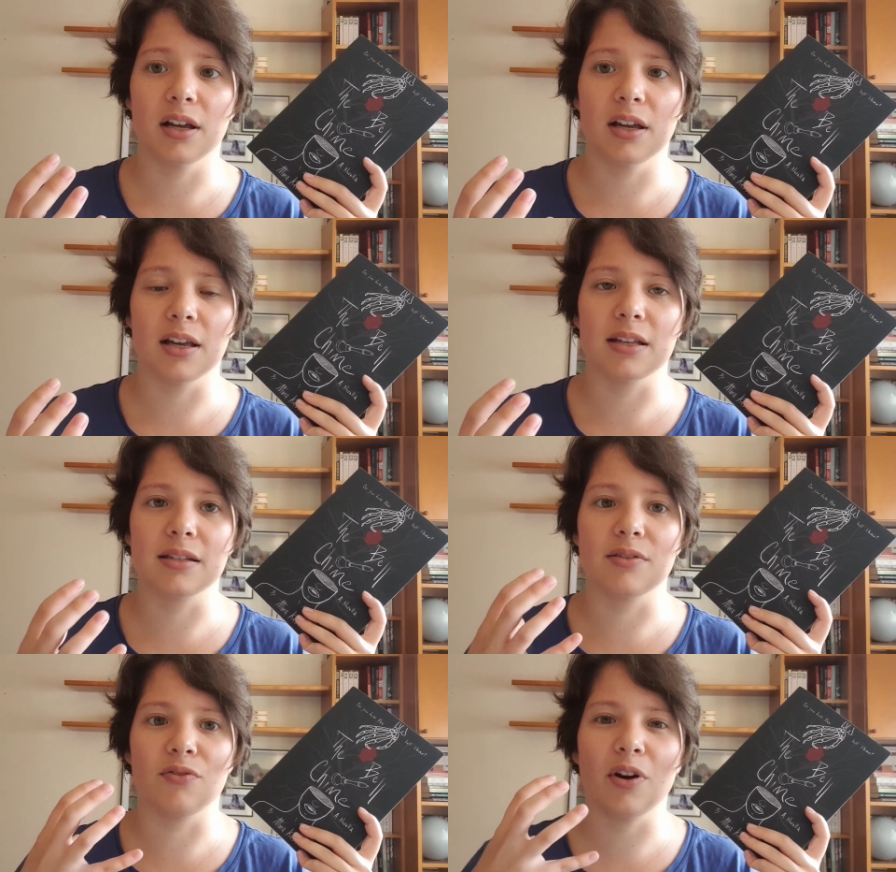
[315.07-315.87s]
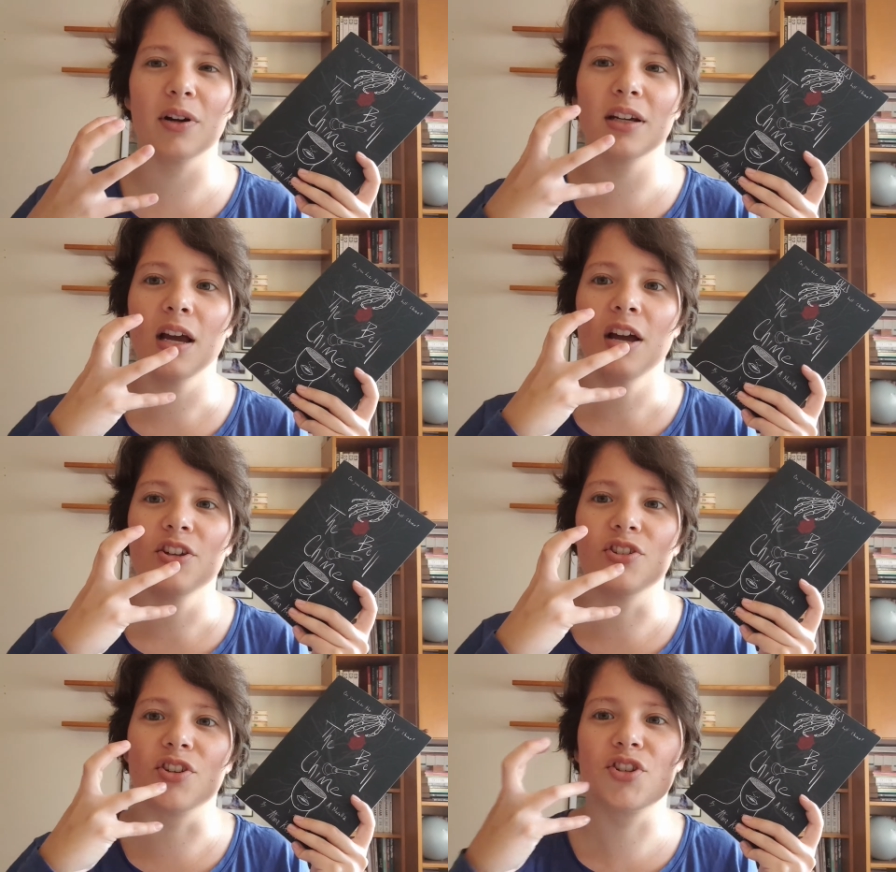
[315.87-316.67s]
is very
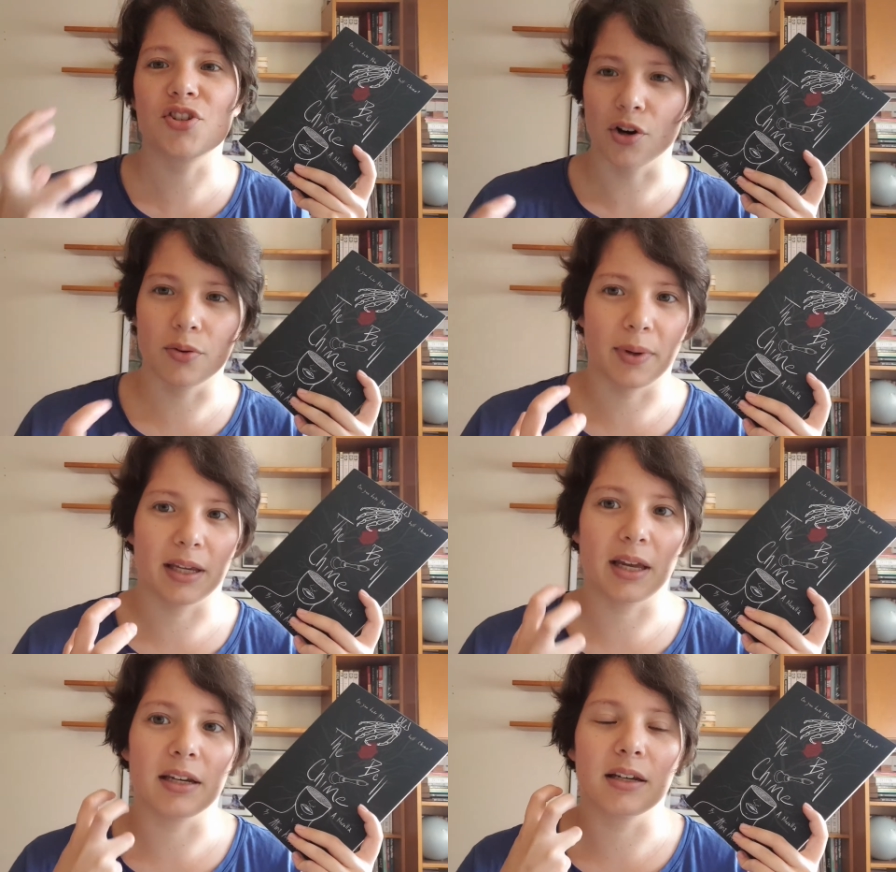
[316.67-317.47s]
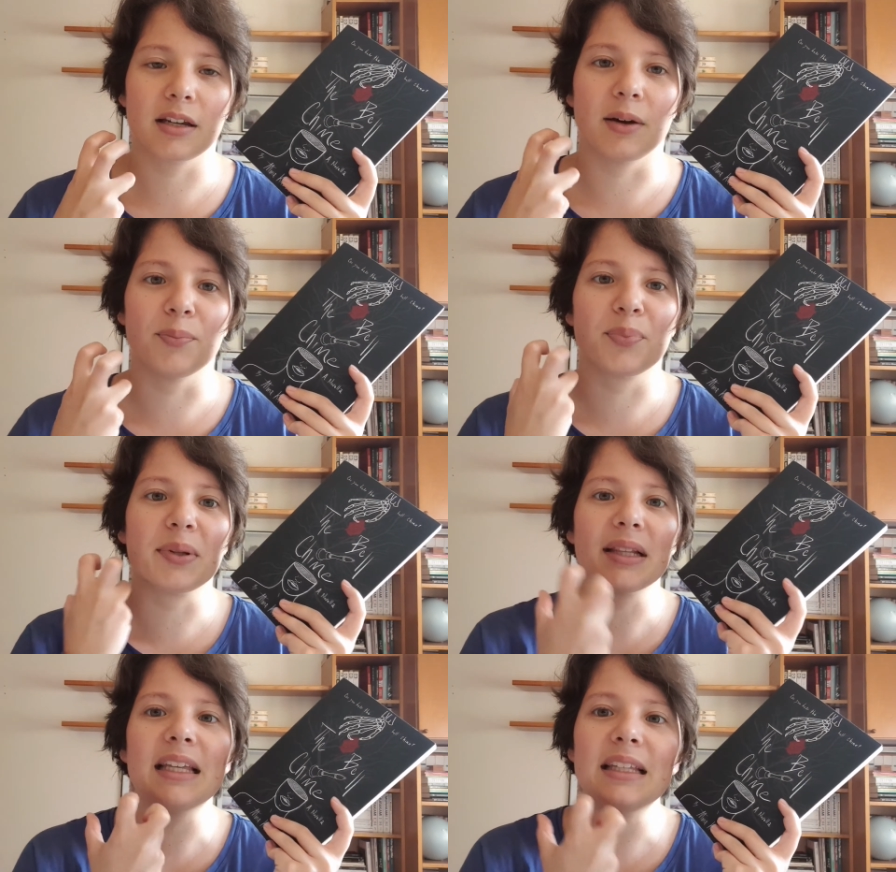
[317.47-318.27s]
disturbing and
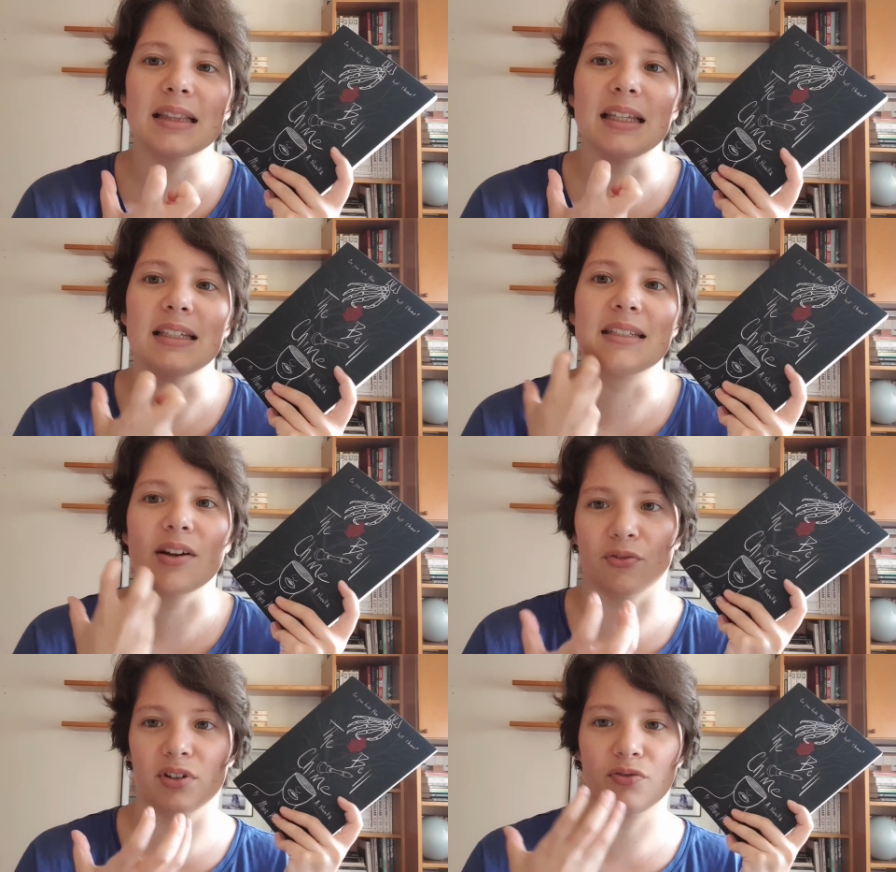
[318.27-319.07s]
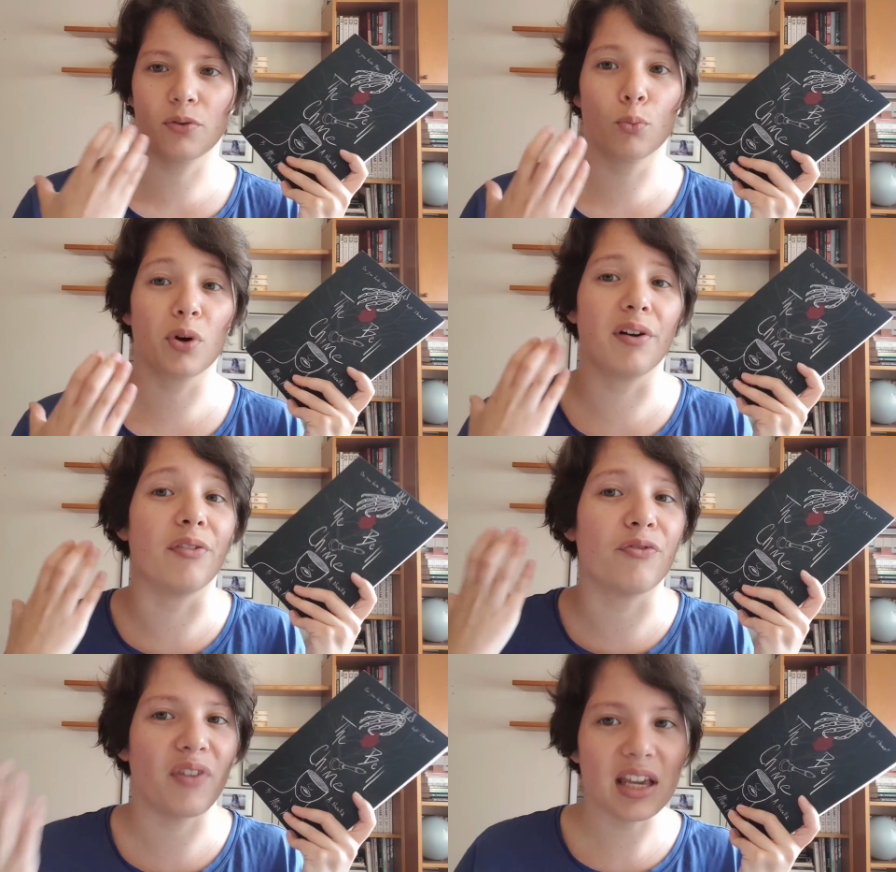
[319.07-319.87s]
completely different from what her
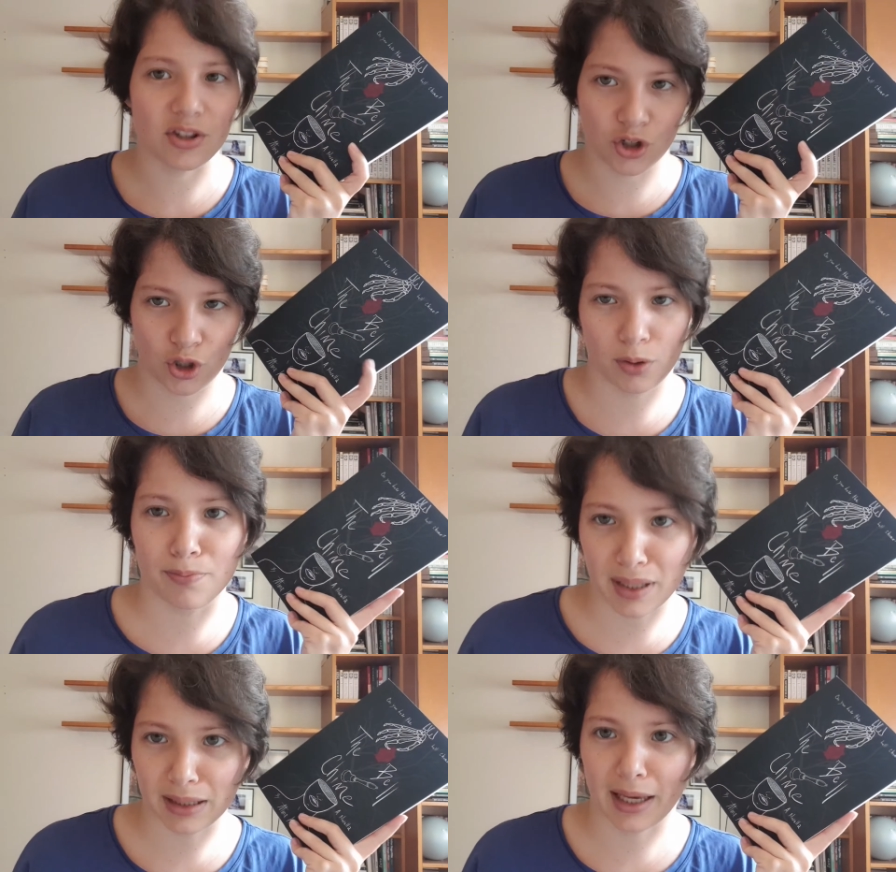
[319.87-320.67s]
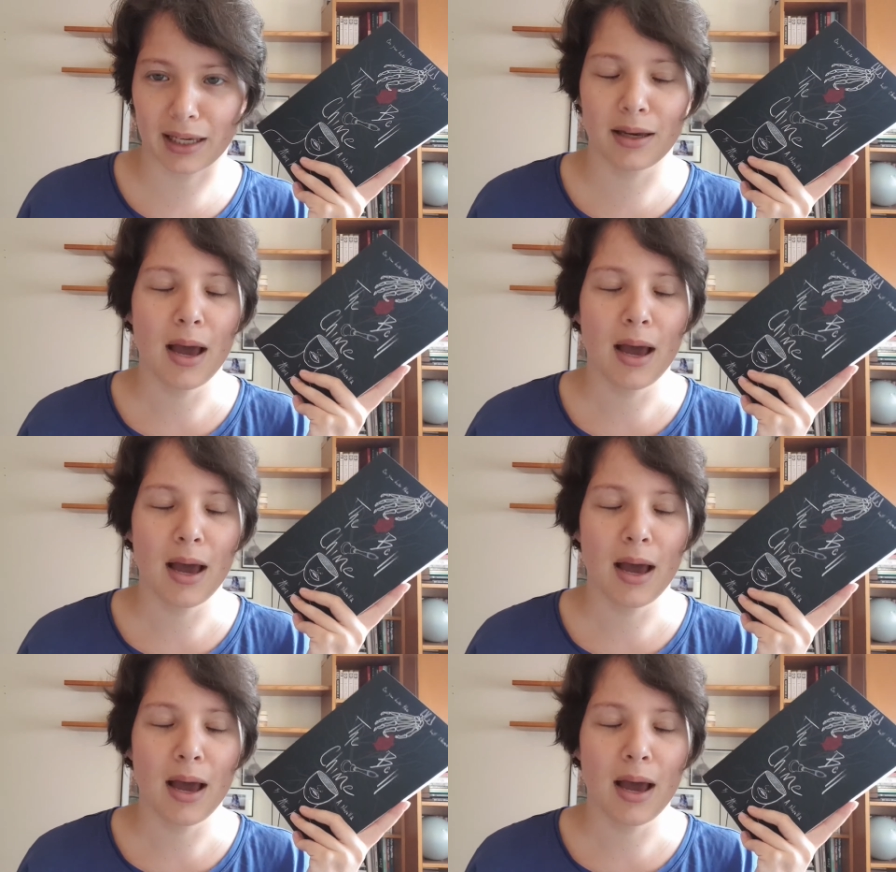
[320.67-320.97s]
face should be like.